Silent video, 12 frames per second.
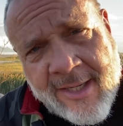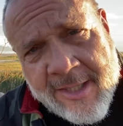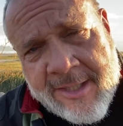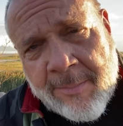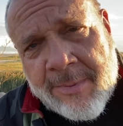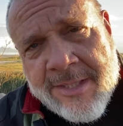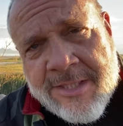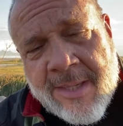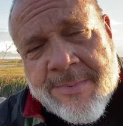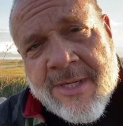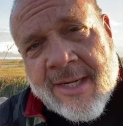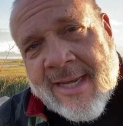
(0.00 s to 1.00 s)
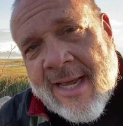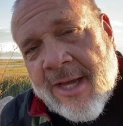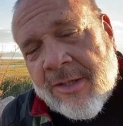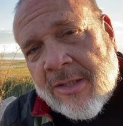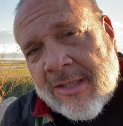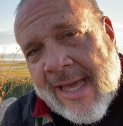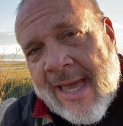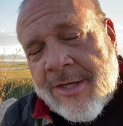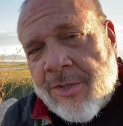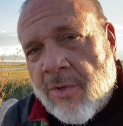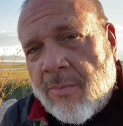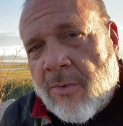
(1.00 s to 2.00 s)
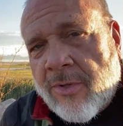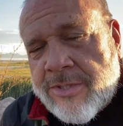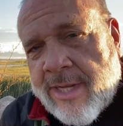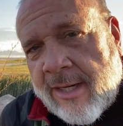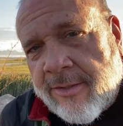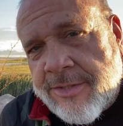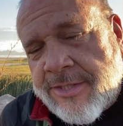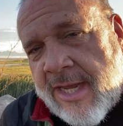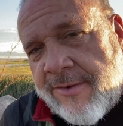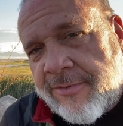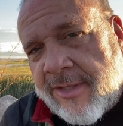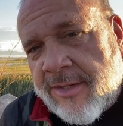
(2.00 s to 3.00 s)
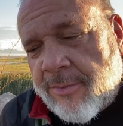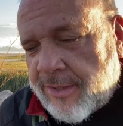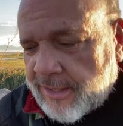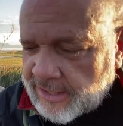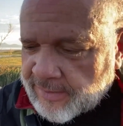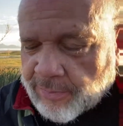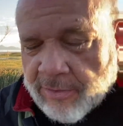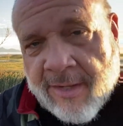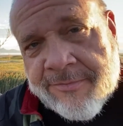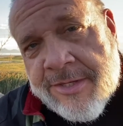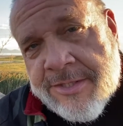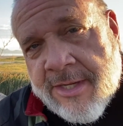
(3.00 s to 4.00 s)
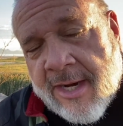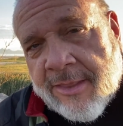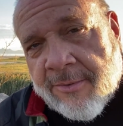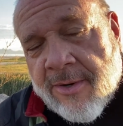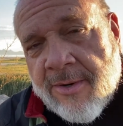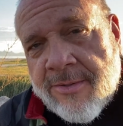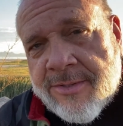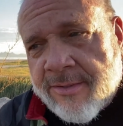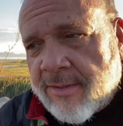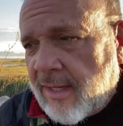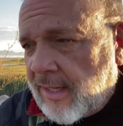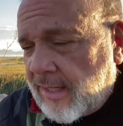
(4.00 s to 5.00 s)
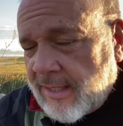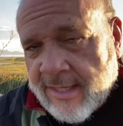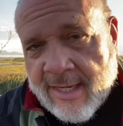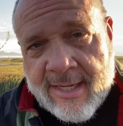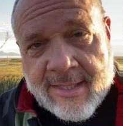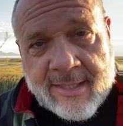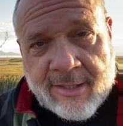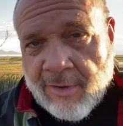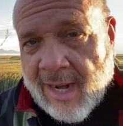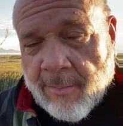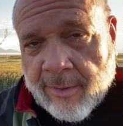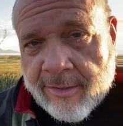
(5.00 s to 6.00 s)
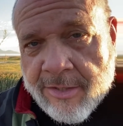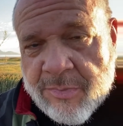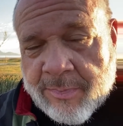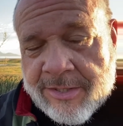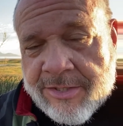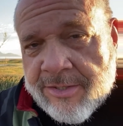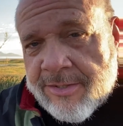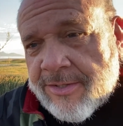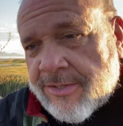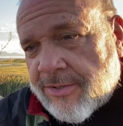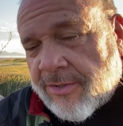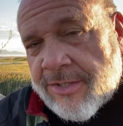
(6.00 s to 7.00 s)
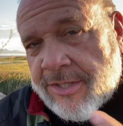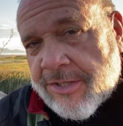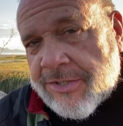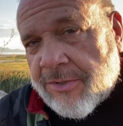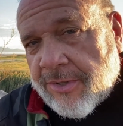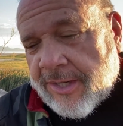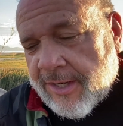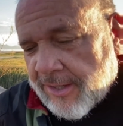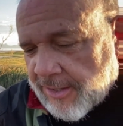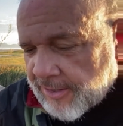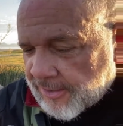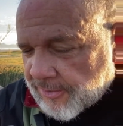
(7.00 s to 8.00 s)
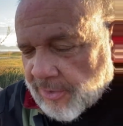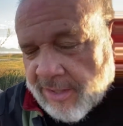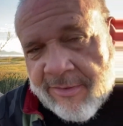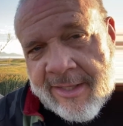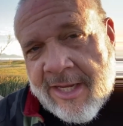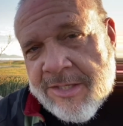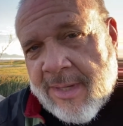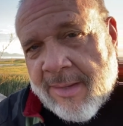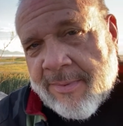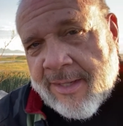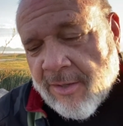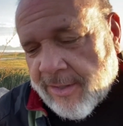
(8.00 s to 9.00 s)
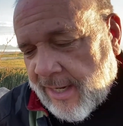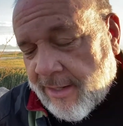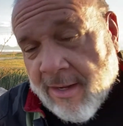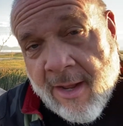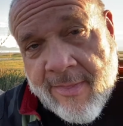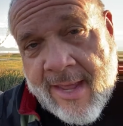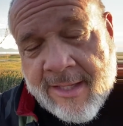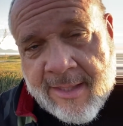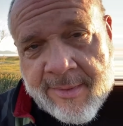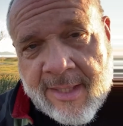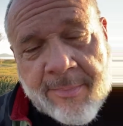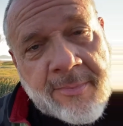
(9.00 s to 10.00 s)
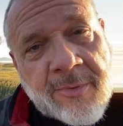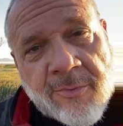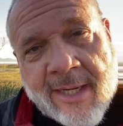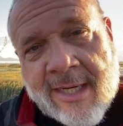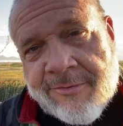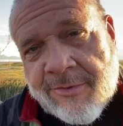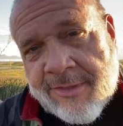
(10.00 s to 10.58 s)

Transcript: a couple of tips on how to land your motorcycle safely when you need to pull off the side of the road to uh, grab one of those pictures or adjust your gear or whatever the case might be, okay? All that coming up right after